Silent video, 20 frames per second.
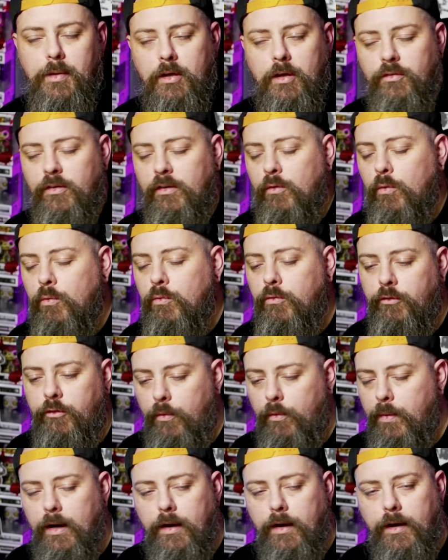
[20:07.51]
Because I don't
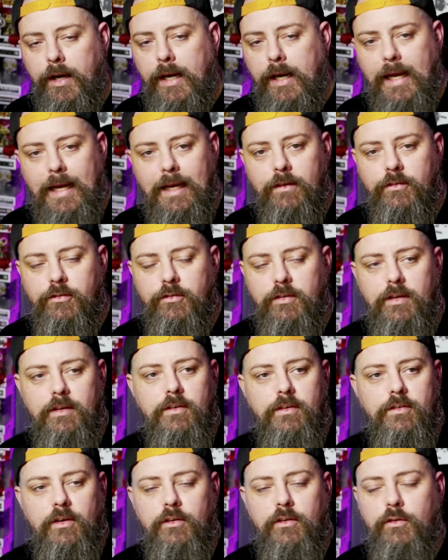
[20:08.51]
do it out of
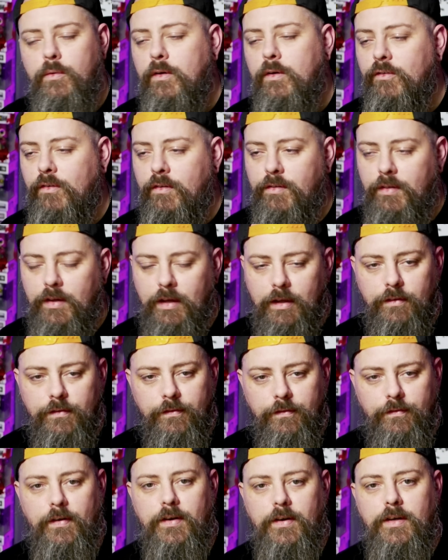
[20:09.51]
nastiness. I do it because I think
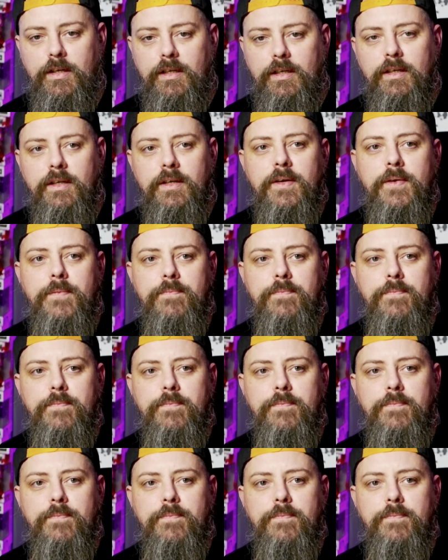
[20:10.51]
it's funny.